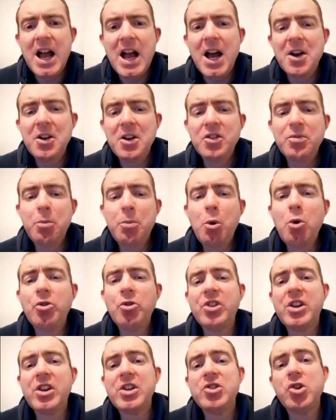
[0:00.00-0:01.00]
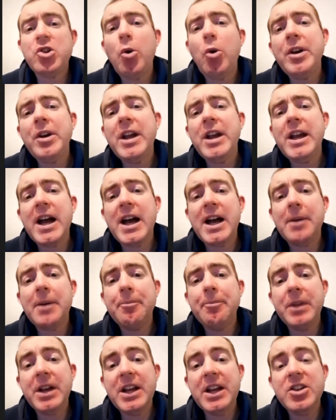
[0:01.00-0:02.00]
And I suppose, uh, Tony,
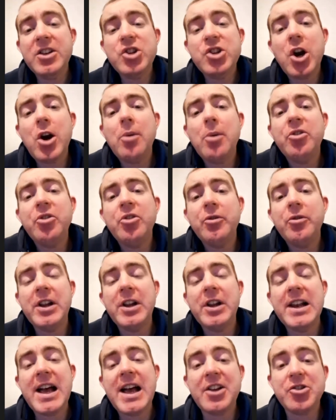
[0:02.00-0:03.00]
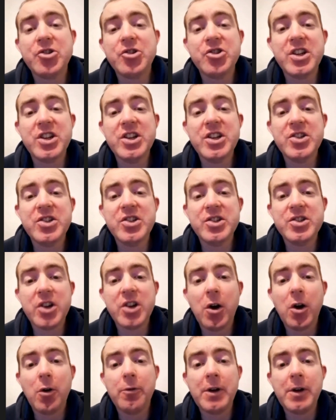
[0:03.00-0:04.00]
um, in terms of the latter seasons
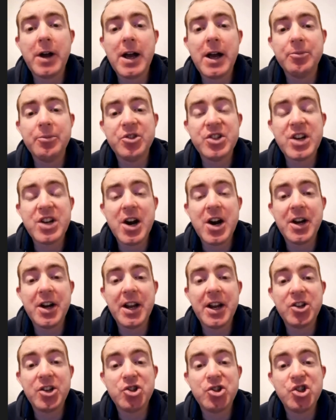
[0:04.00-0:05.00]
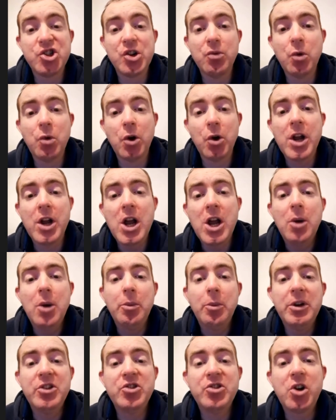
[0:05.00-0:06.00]
of um, Stargate SG1,
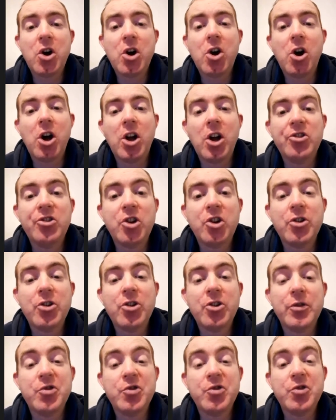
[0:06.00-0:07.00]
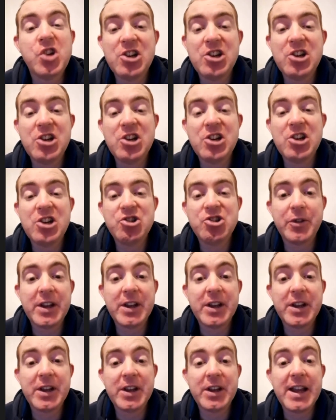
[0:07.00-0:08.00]
we saw a sort of changing
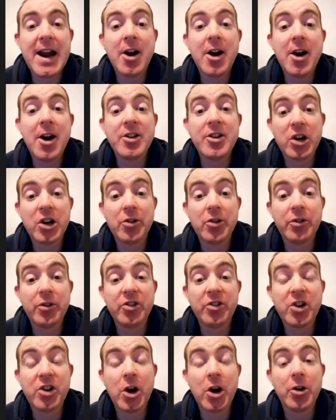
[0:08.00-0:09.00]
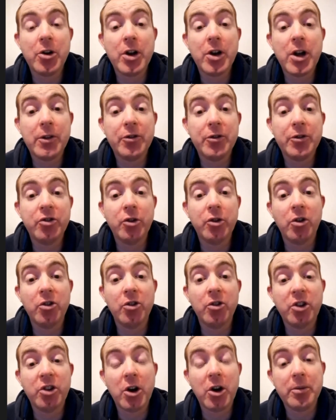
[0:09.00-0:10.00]
of the guard and certain uh,
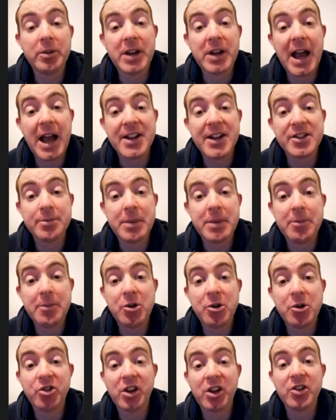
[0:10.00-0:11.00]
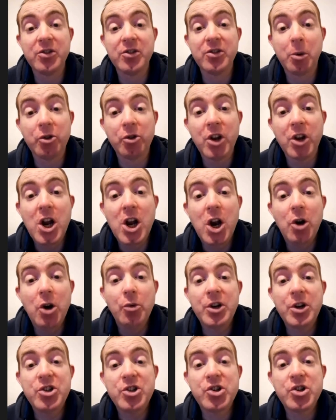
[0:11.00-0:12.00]
certain cast members. I suppose
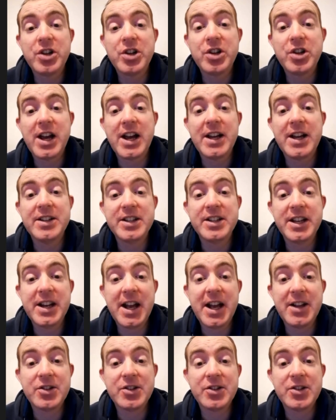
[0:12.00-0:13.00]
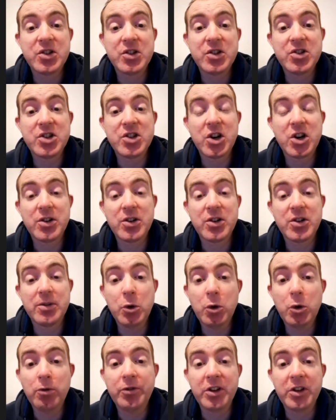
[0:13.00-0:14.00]
Richard uh, Dean Anderson sort of
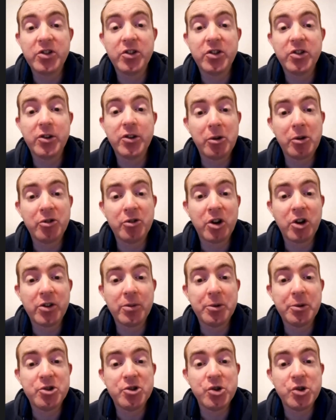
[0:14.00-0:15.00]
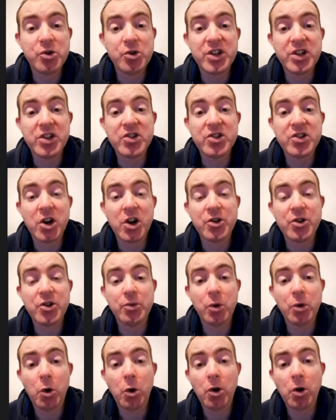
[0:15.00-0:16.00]
moved into the sort of producing sort of
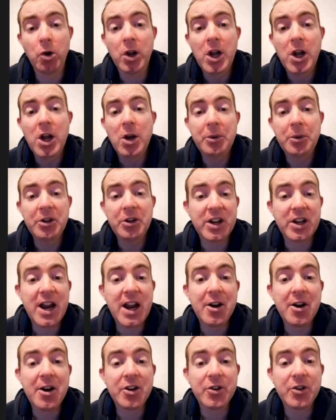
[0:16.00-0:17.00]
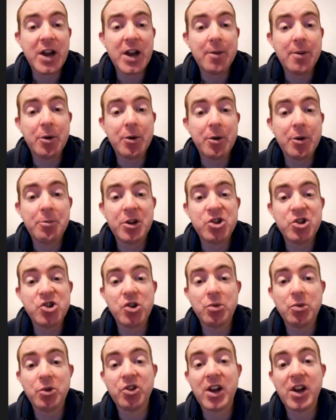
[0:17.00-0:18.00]
role. We did character Cameron Mitchell
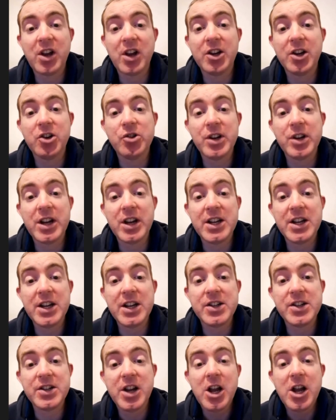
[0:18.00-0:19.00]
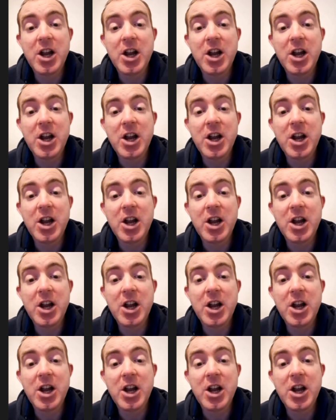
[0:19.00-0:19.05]
was uh, created.